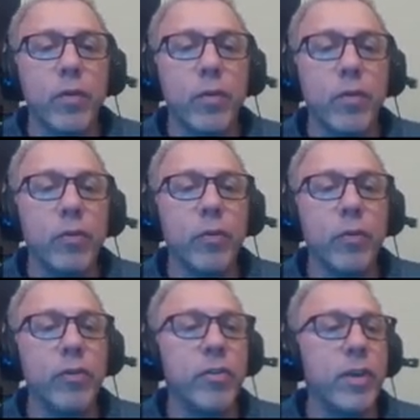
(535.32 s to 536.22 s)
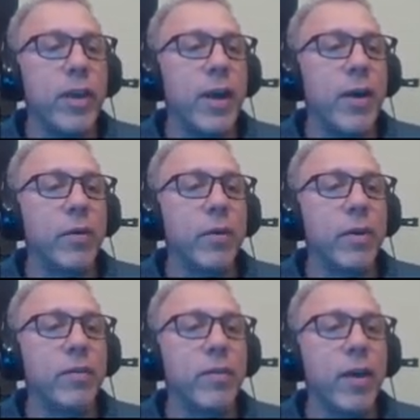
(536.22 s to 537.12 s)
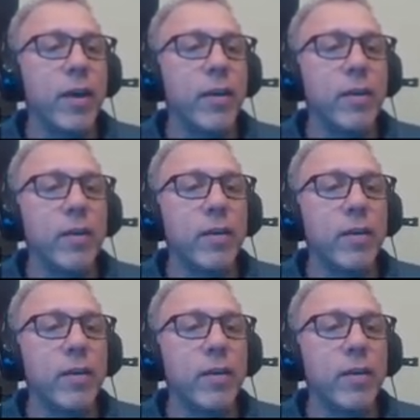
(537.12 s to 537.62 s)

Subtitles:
So if you see now, let's take,